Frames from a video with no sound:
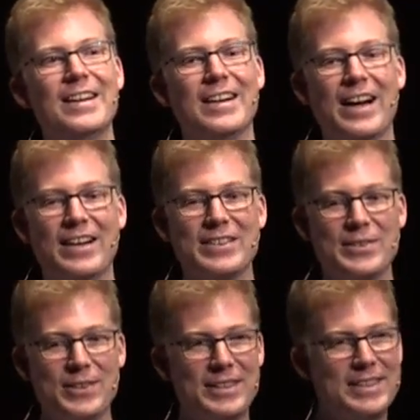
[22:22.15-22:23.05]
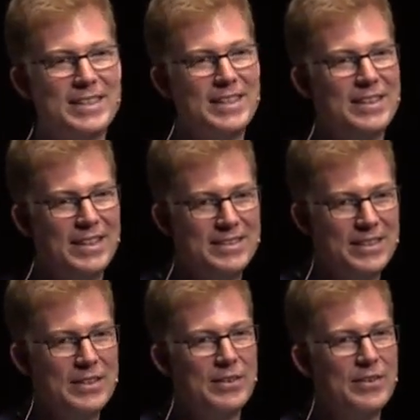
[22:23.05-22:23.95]
And it's all existing things
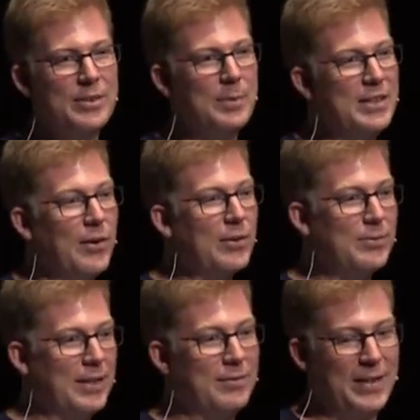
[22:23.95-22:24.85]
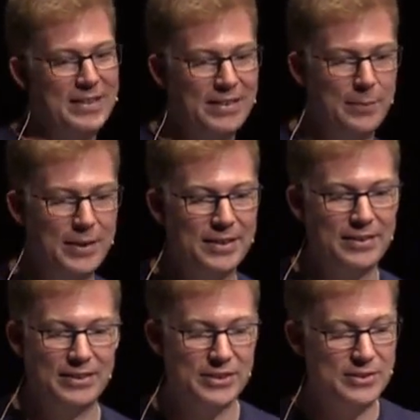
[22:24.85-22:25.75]
that are known, and we're not reinventing the
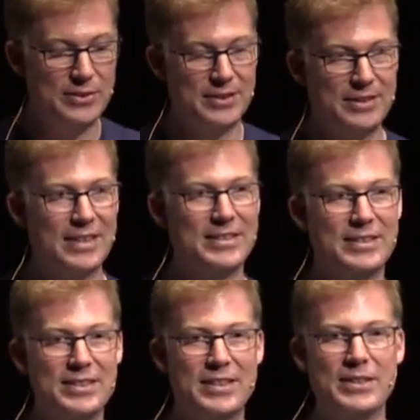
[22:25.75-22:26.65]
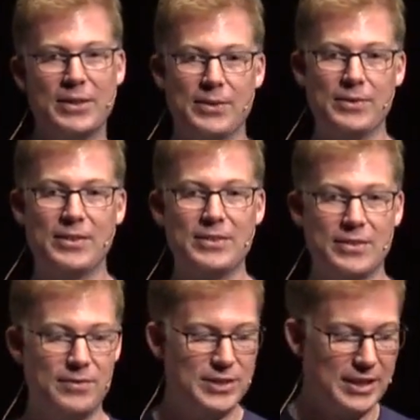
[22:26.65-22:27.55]
wheel and just using existing code that
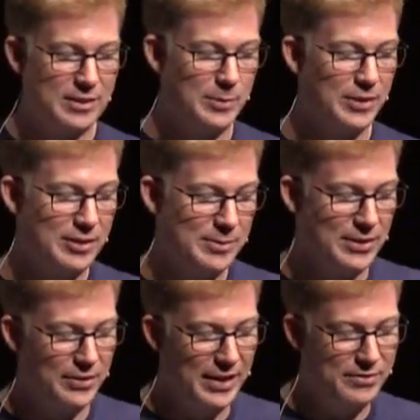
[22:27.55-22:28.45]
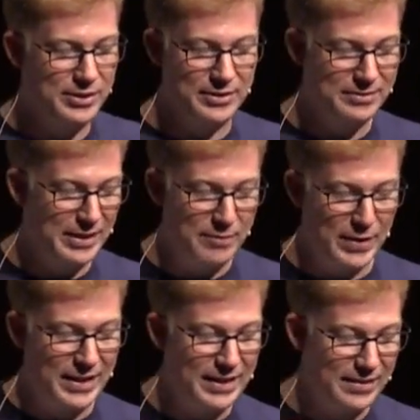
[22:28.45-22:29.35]
sort of just works. We don't have to
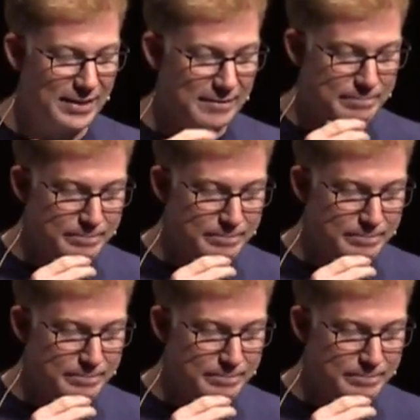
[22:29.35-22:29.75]
invent anything.